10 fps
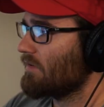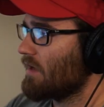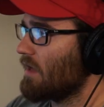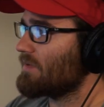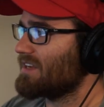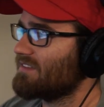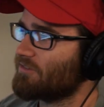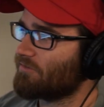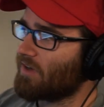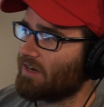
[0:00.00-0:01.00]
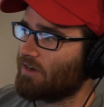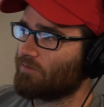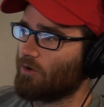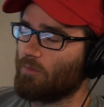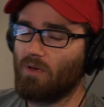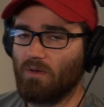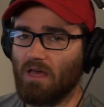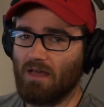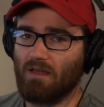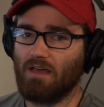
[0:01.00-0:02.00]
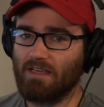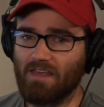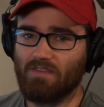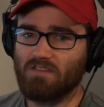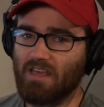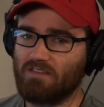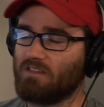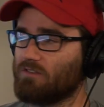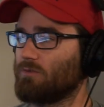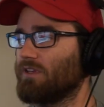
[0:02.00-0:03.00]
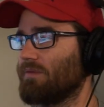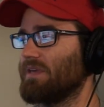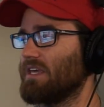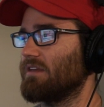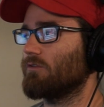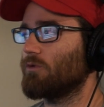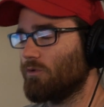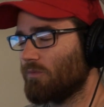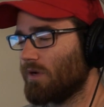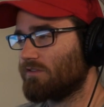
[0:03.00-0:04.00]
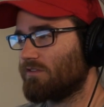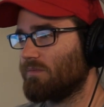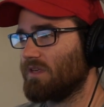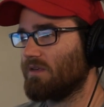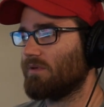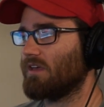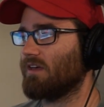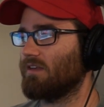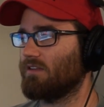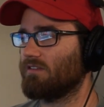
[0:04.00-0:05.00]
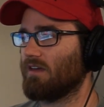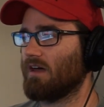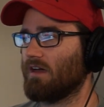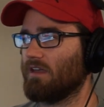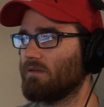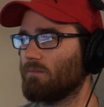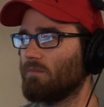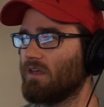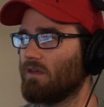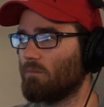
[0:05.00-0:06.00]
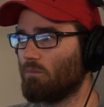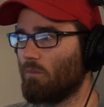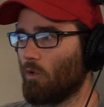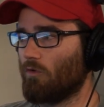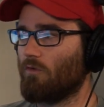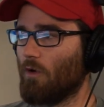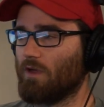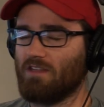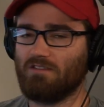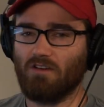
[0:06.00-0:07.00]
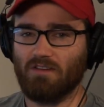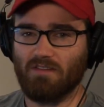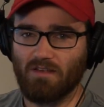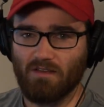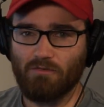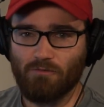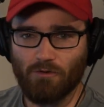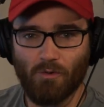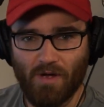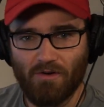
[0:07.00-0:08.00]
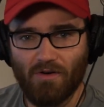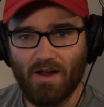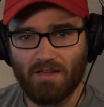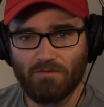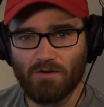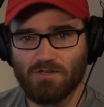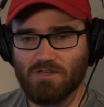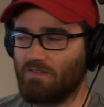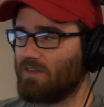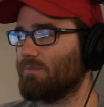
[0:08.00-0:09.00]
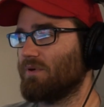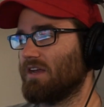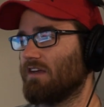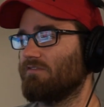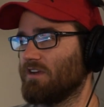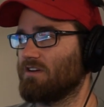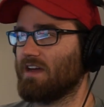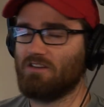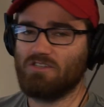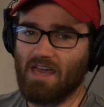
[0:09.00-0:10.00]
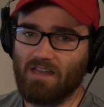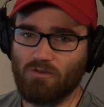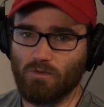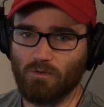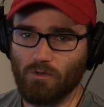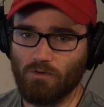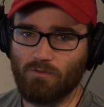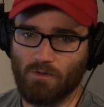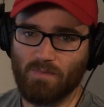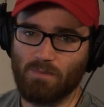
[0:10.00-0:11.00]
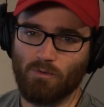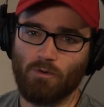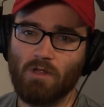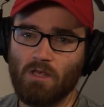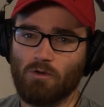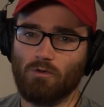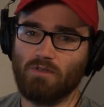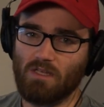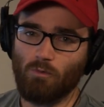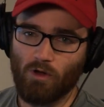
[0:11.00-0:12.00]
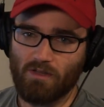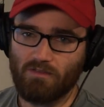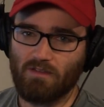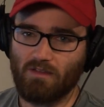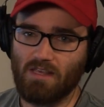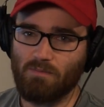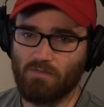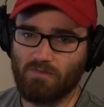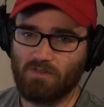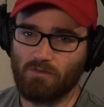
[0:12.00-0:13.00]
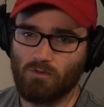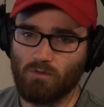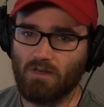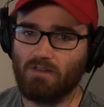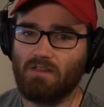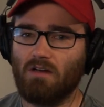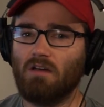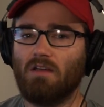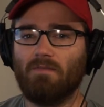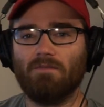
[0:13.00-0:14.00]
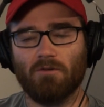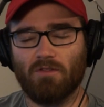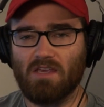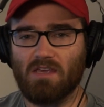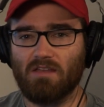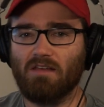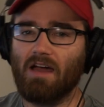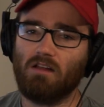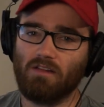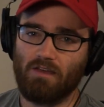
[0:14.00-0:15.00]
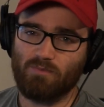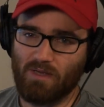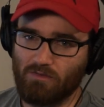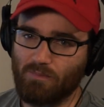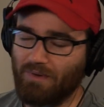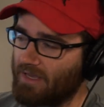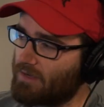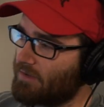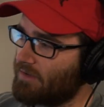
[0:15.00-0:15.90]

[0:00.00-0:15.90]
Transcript: I mean, it did fine off-road, but again, this test doesn't really mean too much to me because I am more focused on the freeway riding version of it, but I figured I just had to include it for the people who did want to keep 15-tooth on there for the entire lifespan of the bike.